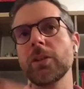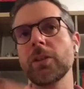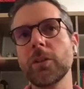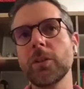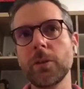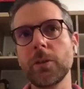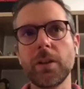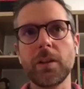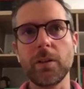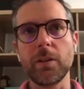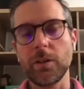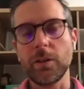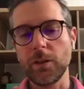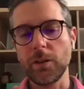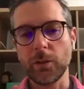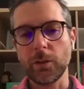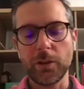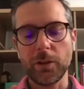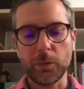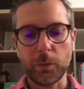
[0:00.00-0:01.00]
to the
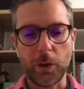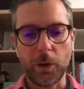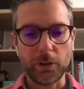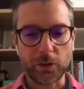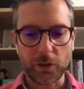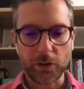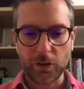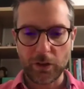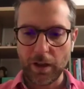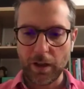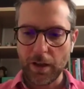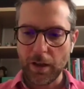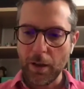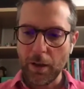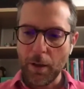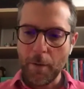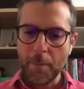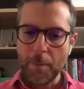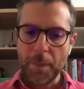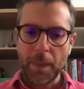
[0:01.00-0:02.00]
Swiss branch
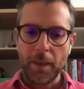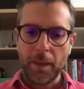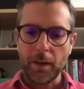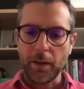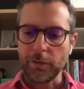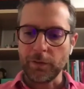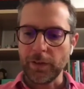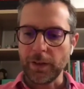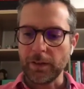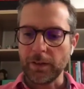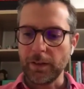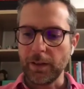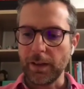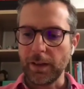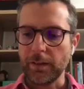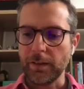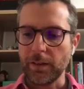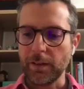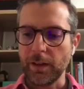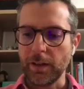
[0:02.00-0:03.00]
of it.
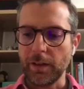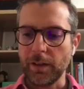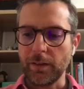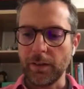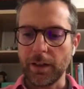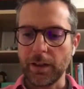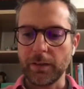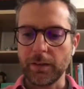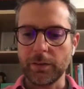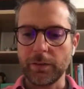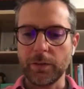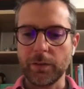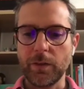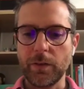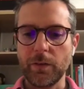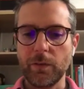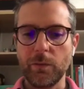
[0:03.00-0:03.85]
And there,